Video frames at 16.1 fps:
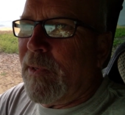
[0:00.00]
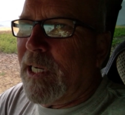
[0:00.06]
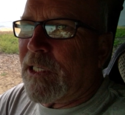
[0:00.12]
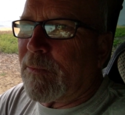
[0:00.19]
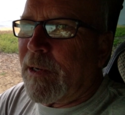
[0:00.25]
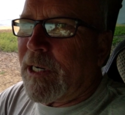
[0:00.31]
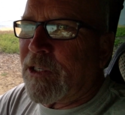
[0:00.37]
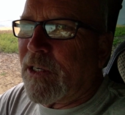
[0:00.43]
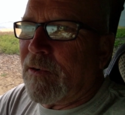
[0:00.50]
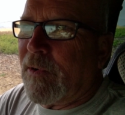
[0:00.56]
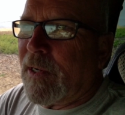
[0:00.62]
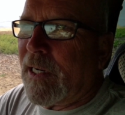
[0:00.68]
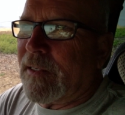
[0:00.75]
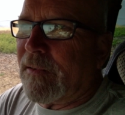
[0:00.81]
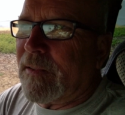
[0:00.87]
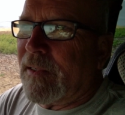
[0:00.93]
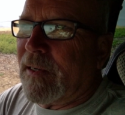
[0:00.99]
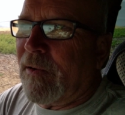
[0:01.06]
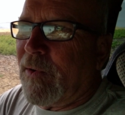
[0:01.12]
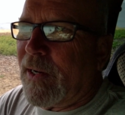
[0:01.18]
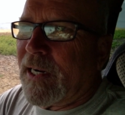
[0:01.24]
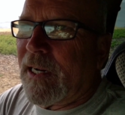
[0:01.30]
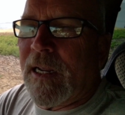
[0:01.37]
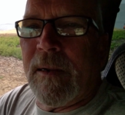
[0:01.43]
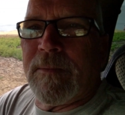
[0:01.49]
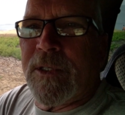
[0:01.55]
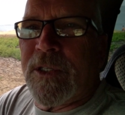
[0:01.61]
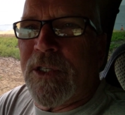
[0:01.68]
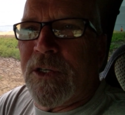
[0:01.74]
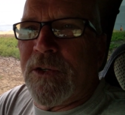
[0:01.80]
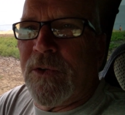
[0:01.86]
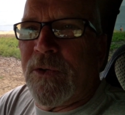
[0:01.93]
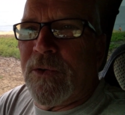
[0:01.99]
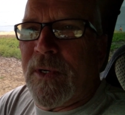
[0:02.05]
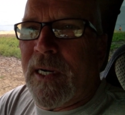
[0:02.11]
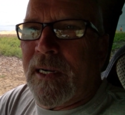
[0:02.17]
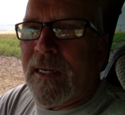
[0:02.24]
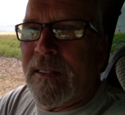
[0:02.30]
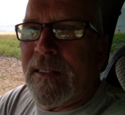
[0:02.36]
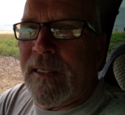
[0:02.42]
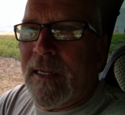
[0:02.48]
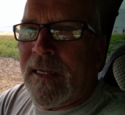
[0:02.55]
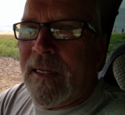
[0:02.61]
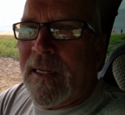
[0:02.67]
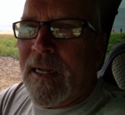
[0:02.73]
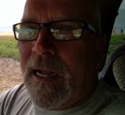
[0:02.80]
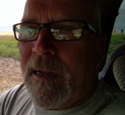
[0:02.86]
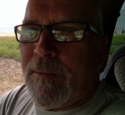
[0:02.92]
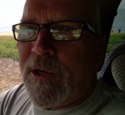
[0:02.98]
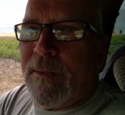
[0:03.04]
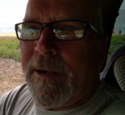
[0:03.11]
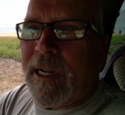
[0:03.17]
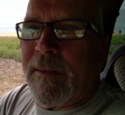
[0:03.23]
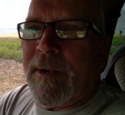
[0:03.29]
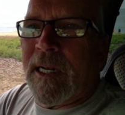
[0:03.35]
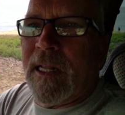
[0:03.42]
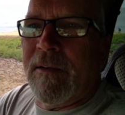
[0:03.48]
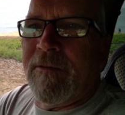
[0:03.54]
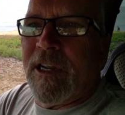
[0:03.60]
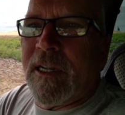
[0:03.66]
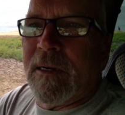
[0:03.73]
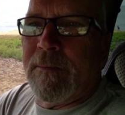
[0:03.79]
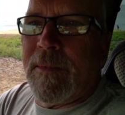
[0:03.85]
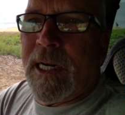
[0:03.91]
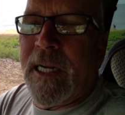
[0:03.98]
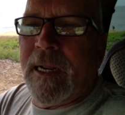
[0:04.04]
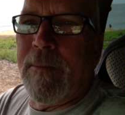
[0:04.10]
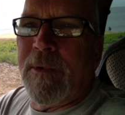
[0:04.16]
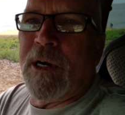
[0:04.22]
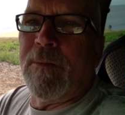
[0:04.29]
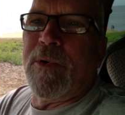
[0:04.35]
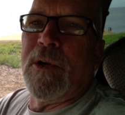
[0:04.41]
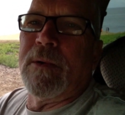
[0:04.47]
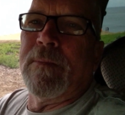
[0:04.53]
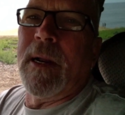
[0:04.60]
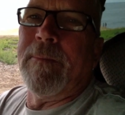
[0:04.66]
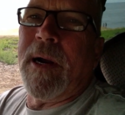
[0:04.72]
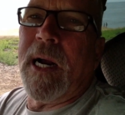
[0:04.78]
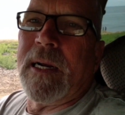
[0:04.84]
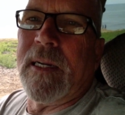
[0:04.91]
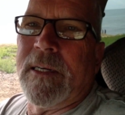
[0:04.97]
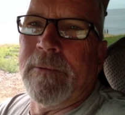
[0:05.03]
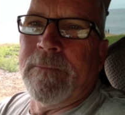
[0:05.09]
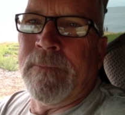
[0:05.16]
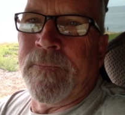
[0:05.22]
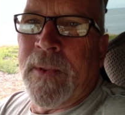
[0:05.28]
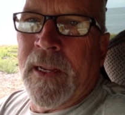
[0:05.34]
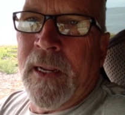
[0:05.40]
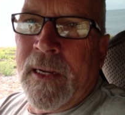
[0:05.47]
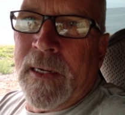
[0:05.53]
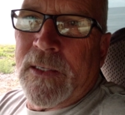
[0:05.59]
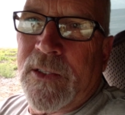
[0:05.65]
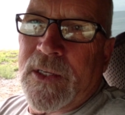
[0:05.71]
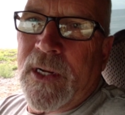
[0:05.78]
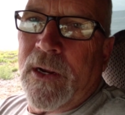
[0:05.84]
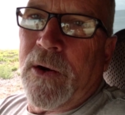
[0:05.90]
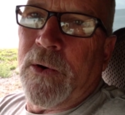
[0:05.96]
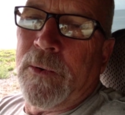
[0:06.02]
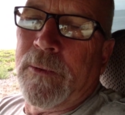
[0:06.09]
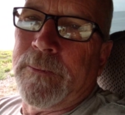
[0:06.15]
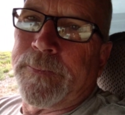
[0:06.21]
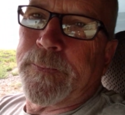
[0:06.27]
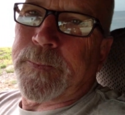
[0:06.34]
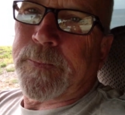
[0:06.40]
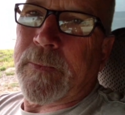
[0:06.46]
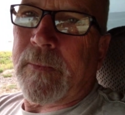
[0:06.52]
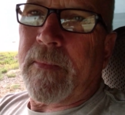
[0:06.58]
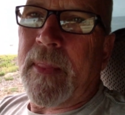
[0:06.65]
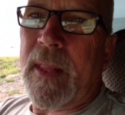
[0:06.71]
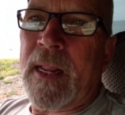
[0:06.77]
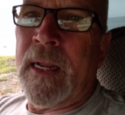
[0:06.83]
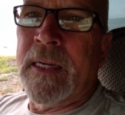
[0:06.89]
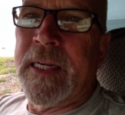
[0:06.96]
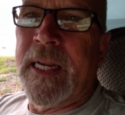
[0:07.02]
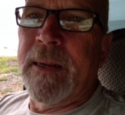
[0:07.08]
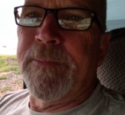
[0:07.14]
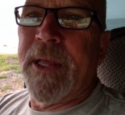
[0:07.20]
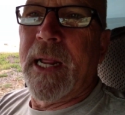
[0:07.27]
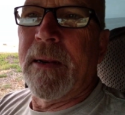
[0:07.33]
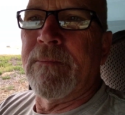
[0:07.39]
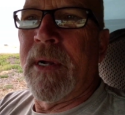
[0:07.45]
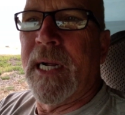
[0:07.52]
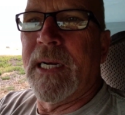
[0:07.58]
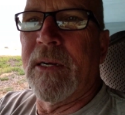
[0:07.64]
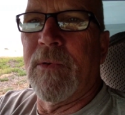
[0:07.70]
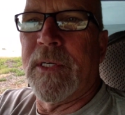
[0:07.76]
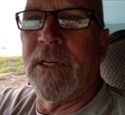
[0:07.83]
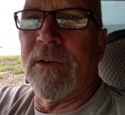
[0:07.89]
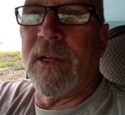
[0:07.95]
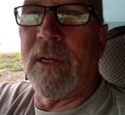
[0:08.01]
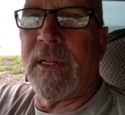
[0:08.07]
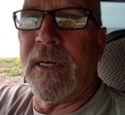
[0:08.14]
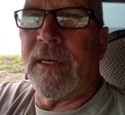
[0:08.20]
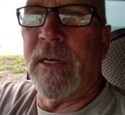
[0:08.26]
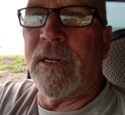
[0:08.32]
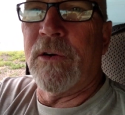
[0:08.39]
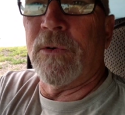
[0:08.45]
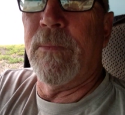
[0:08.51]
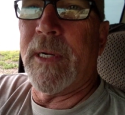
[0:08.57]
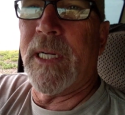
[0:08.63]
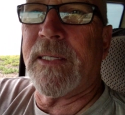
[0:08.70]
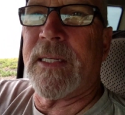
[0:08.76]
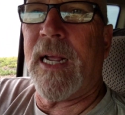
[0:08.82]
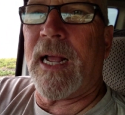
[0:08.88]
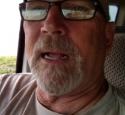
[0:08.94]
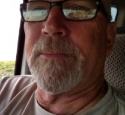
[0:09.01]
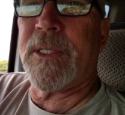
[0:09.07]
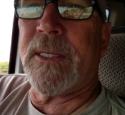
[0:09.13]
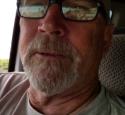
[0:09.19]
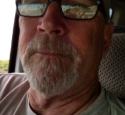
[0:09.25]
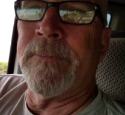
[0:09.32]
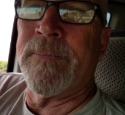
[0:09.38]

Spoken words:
me, especially when it comes to how I'm going to make my living and the money I'm going to put in my pocket. So keep that in mind when you're looking at new biz ops.